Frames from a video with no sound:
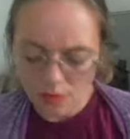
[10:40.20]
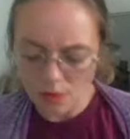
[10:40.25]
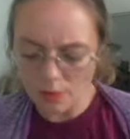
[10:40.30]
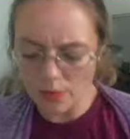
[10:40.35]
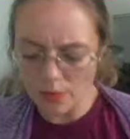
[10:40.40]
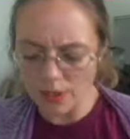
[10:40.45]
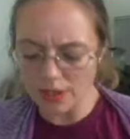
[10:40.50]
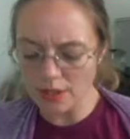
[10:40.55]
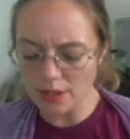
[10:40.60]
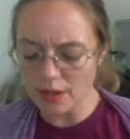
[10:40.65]

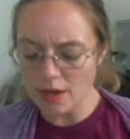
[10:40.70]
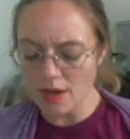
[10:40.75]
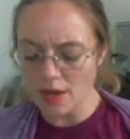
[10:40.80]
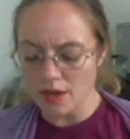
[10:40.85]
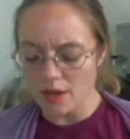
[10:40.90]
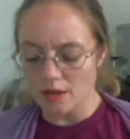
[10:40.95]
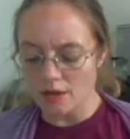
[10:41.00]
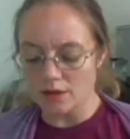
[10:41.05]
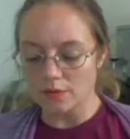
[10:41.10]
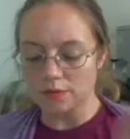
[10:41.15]
But
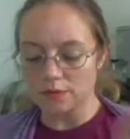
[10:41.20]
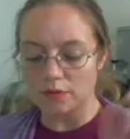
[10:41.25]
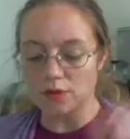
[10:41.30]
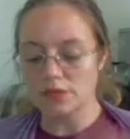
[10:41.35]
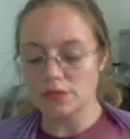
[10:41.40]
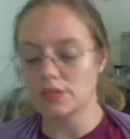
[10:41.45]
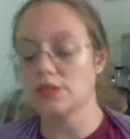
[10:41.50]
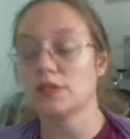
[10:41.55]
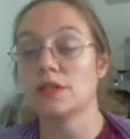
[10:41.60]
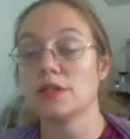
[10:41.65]
the
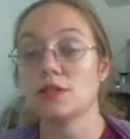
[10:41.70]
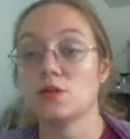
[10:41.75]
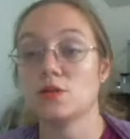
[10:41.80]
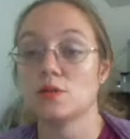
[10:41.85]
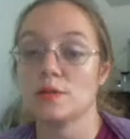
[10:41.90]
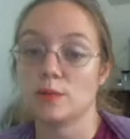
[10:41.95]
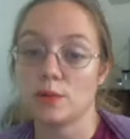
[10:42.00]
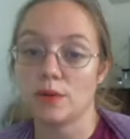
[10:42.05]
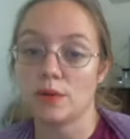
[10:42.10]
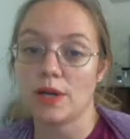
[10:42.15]
frosted
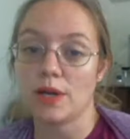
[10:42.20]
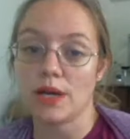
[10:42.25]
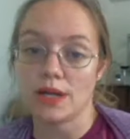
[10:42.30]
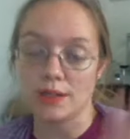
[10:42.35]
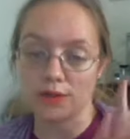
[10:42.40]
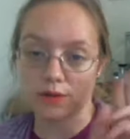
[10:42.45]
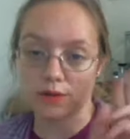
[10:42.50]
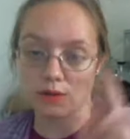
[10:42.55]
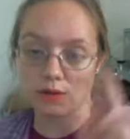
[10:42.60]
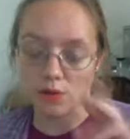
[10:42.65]
citrus bouquet
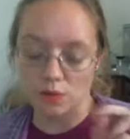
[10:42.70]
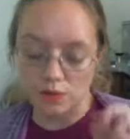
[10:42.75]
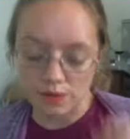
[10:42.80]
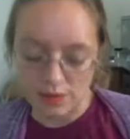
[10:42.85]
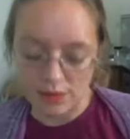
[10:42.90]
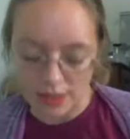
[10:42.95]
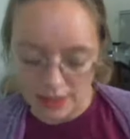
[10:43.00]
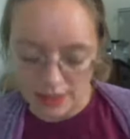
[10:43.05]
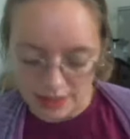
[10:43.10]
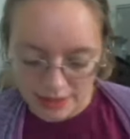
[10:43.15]
is a close
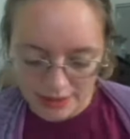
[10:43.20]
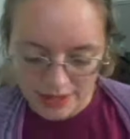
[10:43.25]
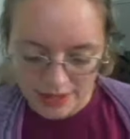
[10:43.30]
second.